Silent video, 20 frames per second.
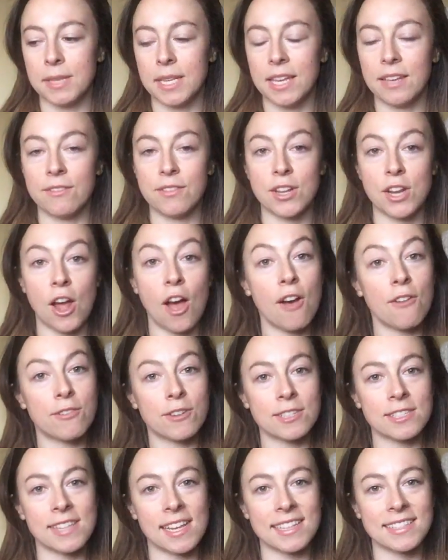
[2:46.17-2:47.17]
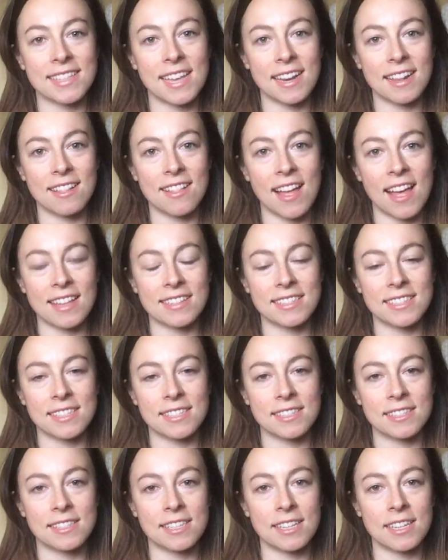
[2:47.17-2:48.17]
even offer sex ed
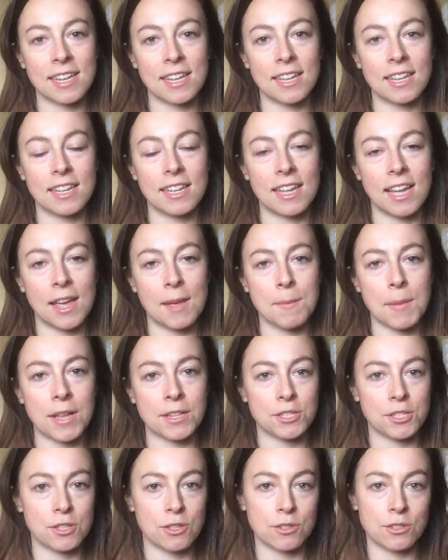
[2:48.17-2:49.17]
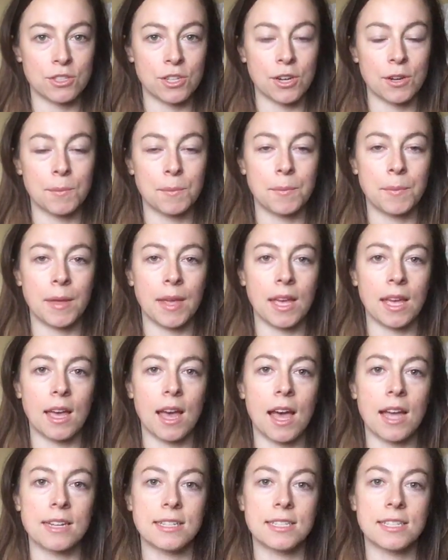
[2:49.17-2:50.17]
classes. I imagine those are being
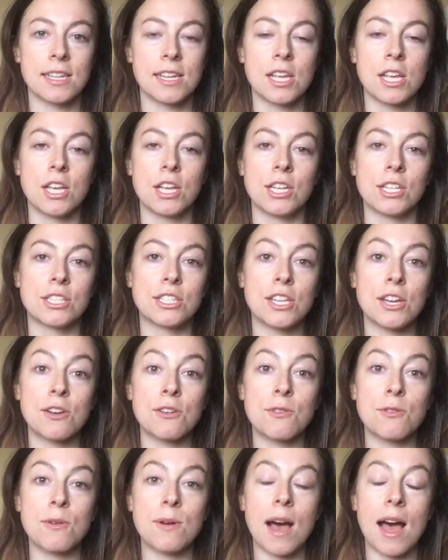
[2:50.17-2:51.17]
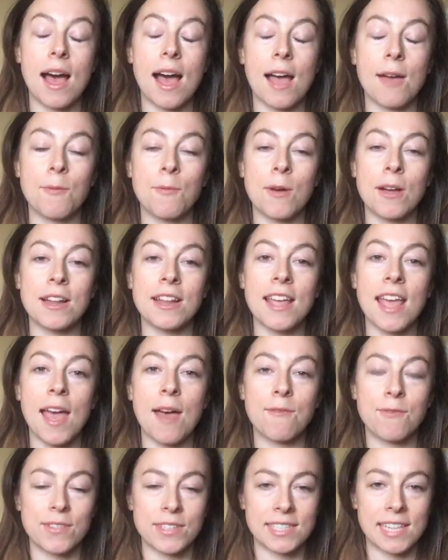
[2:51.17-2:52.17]
cut. So I want
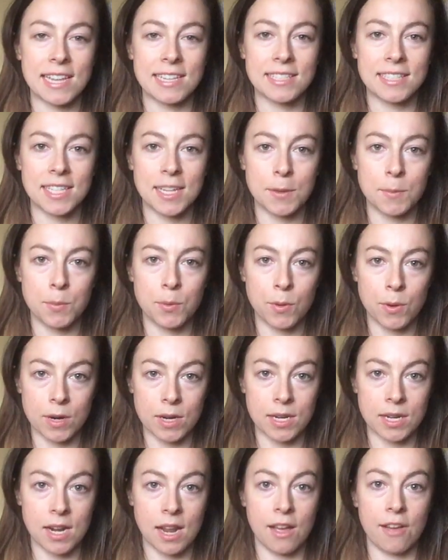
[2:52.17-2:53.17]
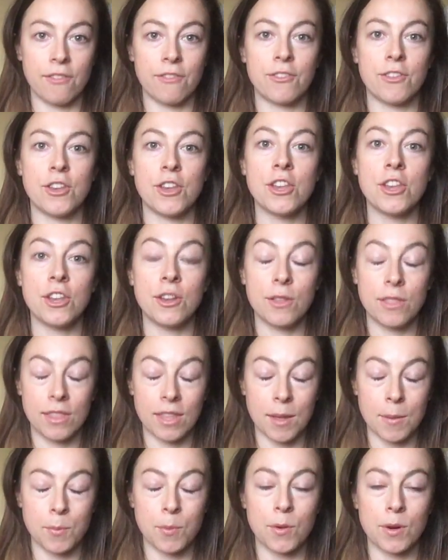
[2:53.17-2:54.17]
to emphasize the importance
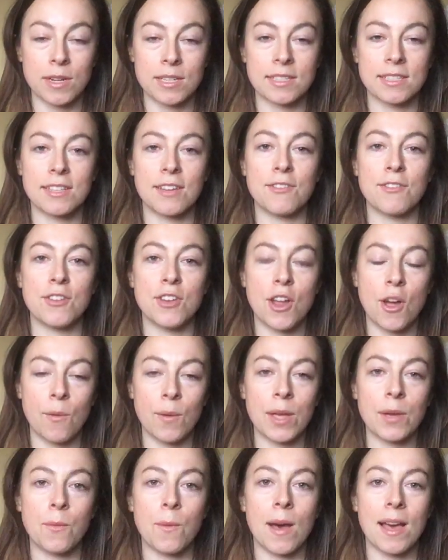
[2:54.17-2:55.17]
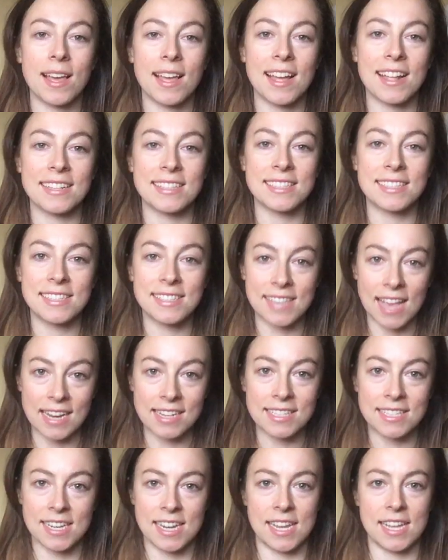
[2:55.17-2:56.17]
of knowing what
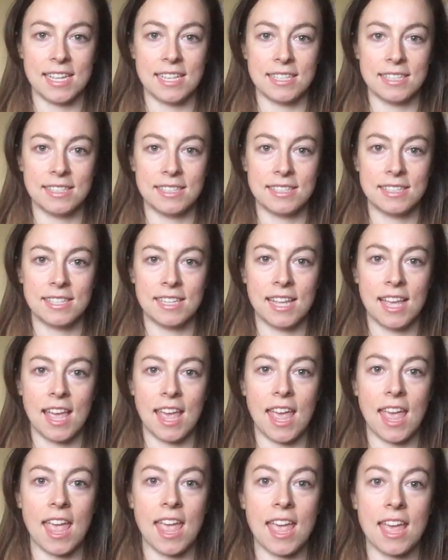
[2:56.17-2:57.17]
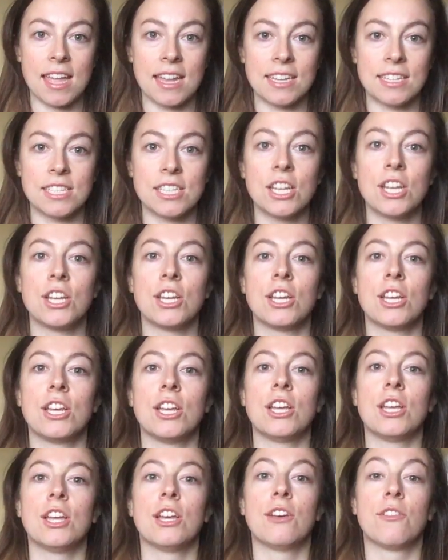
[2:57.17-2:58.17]
consent is, and
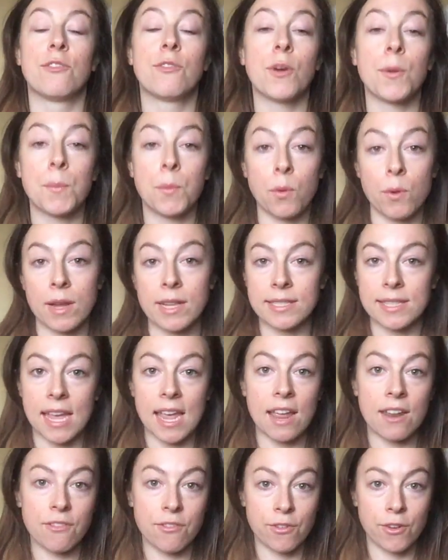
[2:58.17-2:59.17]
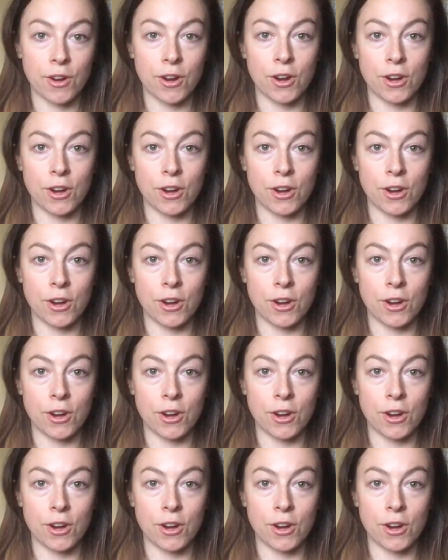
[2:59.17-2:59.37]
for boys and for